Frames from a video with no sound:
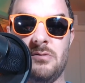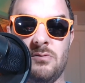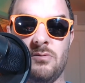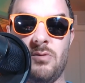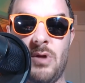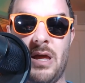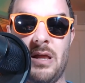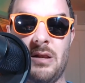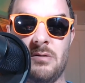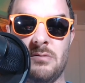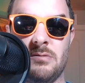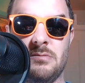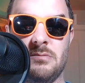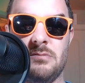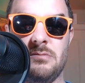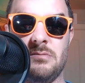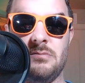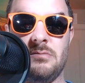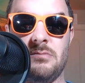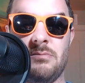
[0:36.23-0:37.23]
Red.
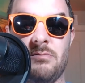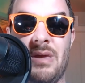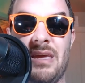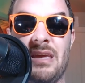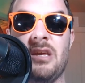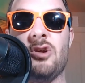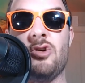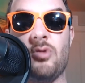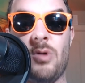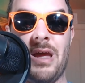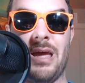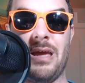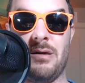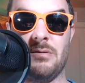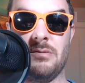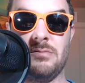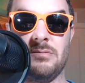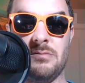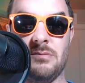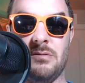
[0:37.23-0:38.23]
Make it
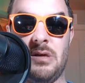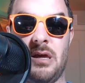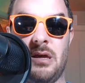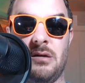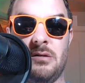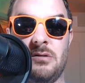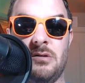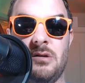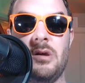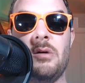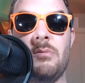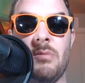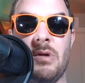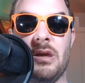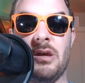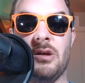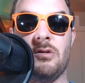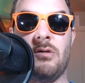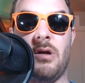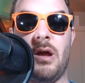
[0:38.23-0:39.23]
gray, okay?
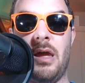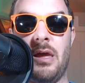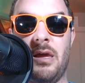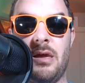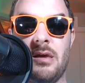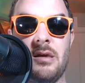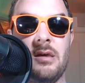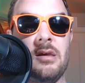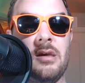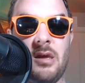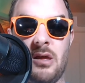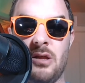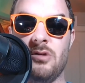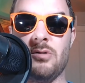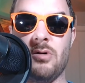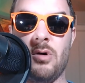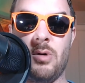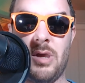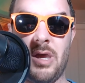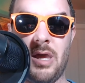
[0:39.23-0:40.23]
Make it gray, and
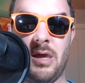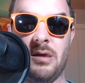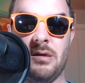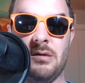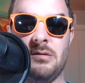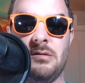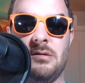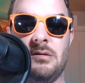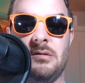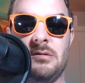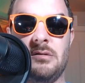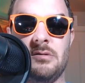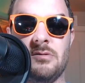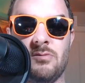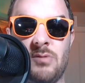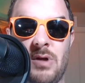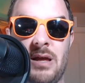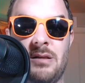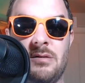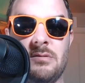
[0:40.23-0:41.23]
you're okay.
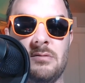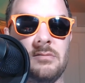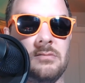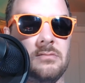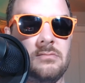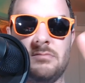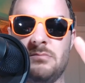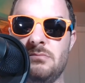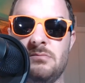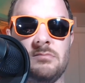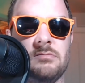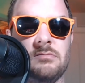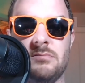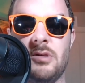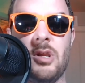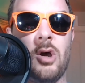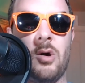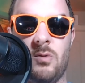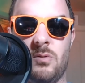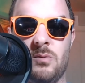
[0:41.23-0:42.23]
Red,
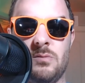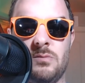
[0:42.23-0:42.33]
no.